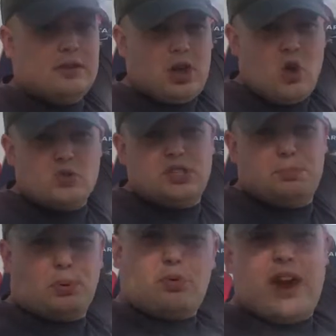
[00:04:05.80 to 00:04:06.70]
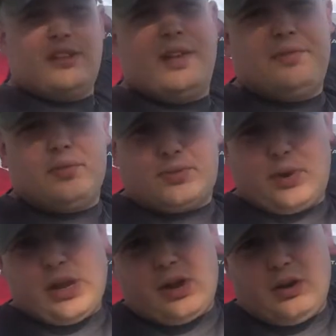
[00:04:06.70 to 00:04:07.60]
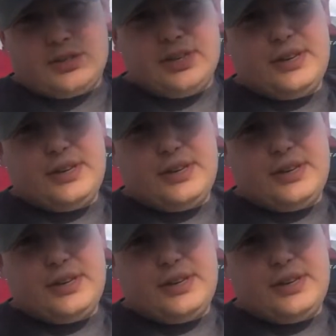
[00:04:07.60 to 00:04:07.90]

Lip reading: go to parade level is what he calls it.